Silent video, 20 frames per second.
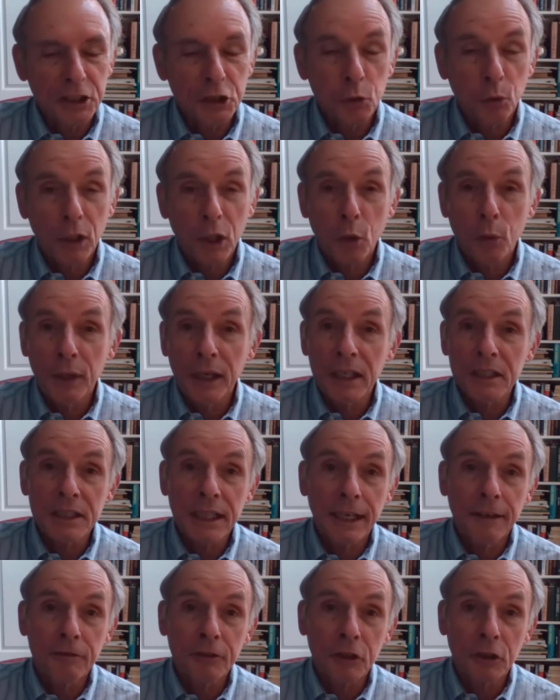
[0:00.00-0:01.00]
short quiz
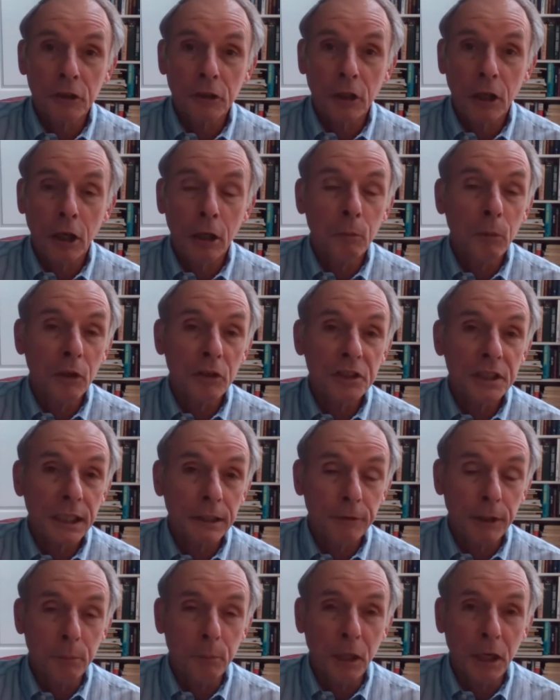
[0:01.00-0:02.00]
after almost
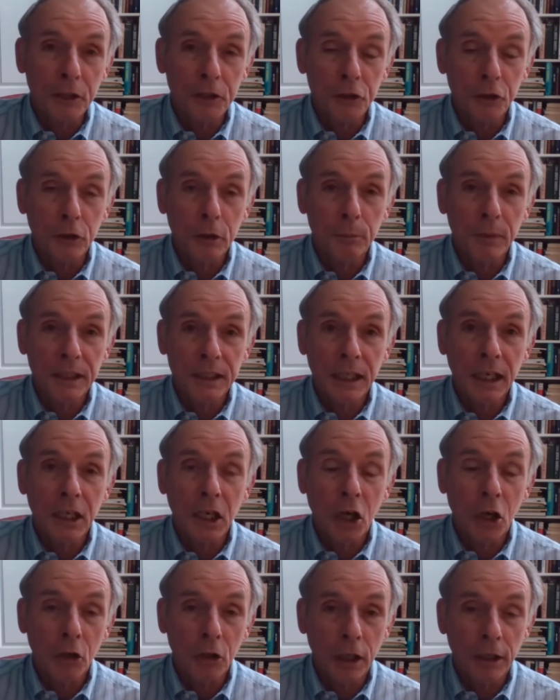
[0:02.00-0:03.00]
every module, but not
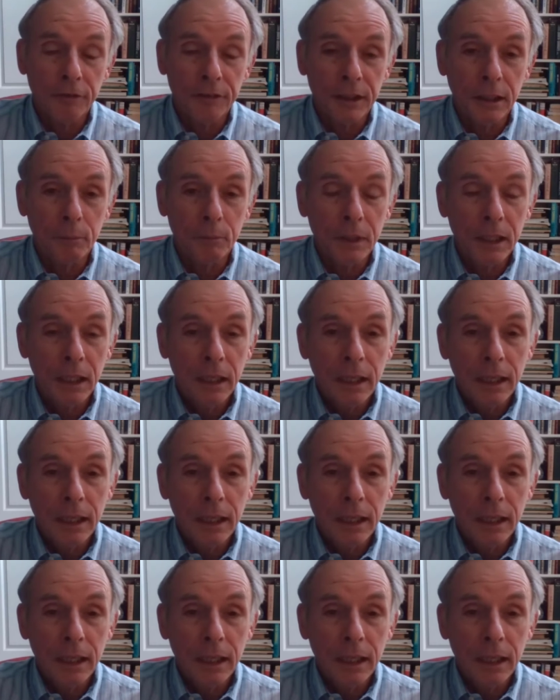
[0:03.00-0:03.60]
all of them.